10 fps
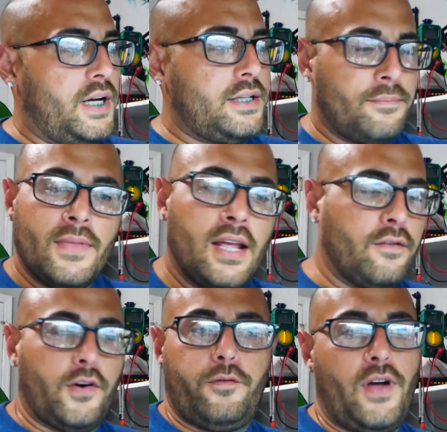but
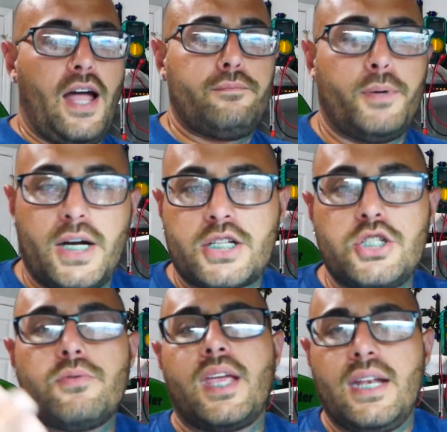for five bucks,
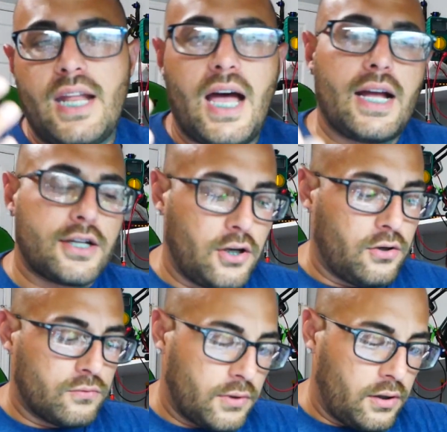you cannot
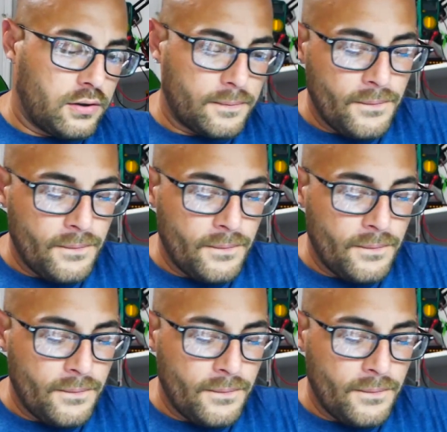go wrong.